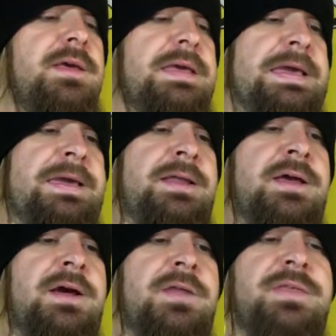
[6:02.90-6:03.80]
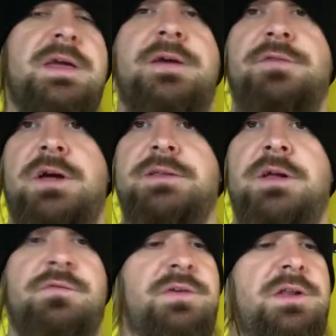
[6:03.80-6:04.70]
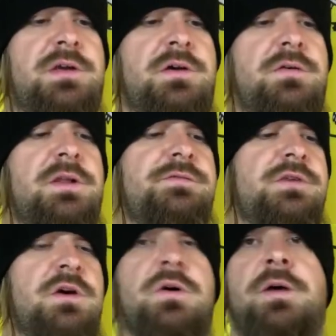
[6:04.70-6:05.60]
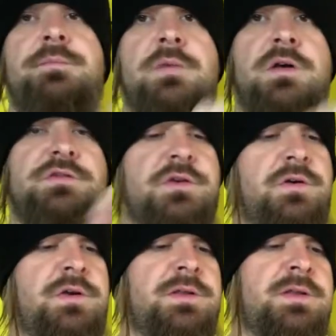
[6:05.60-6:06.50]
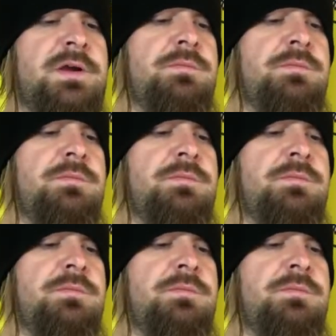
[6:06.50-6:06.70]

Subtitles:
And I think I've got that on video, and if so, I'll show you in there.